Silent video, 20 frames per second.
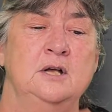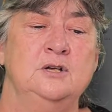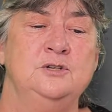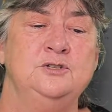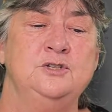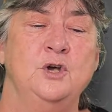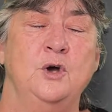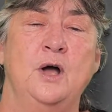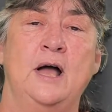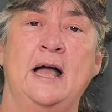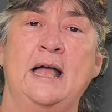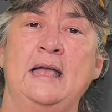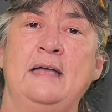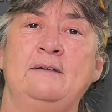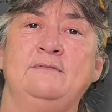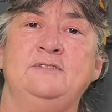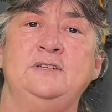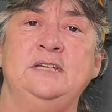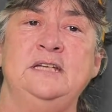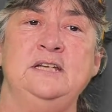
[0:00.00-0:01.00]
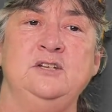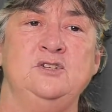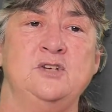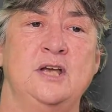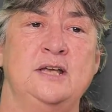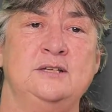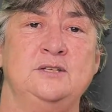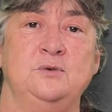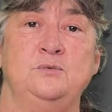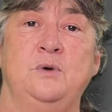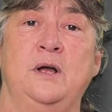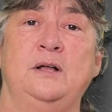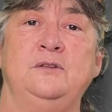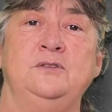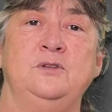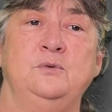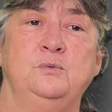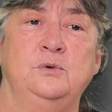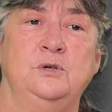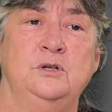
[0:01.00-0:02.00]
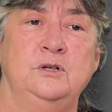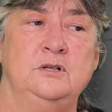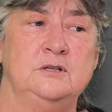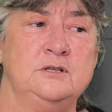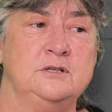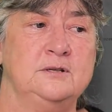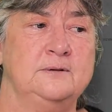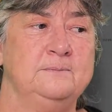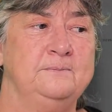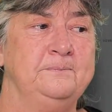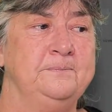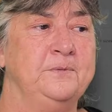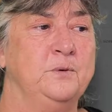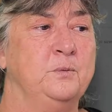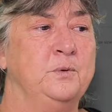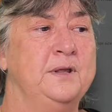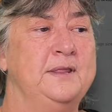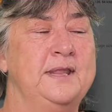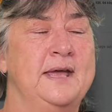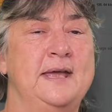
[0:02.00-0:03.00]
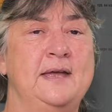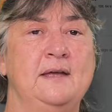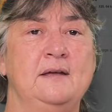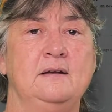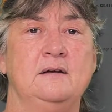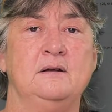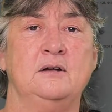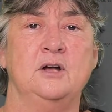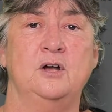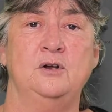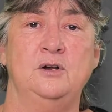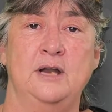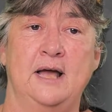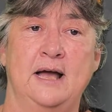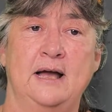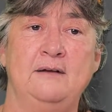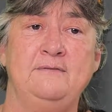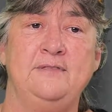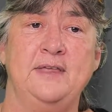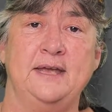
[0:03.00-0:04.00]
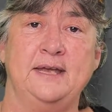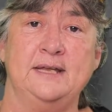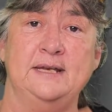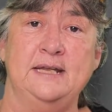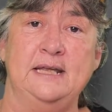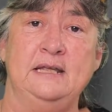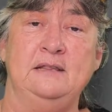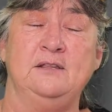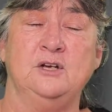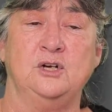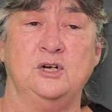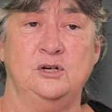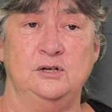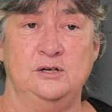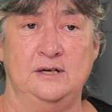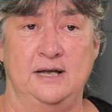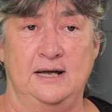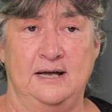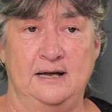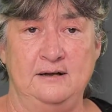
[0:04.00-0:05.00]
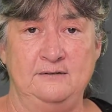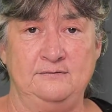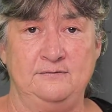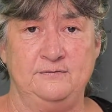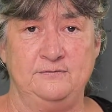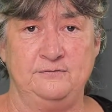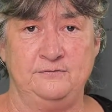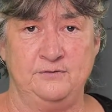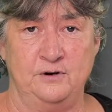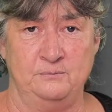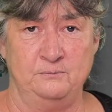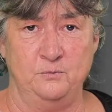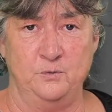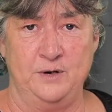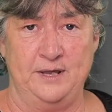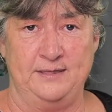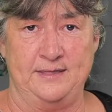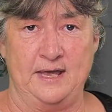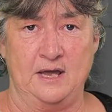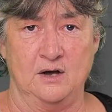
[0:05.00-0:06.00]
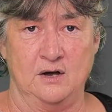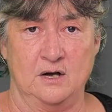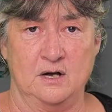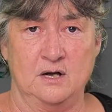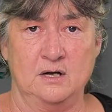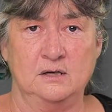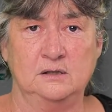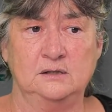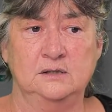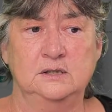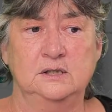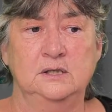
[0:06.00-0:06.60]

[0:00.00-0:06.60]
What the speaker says: So I have DJs around the world. When they go live, they can either go live from where they are,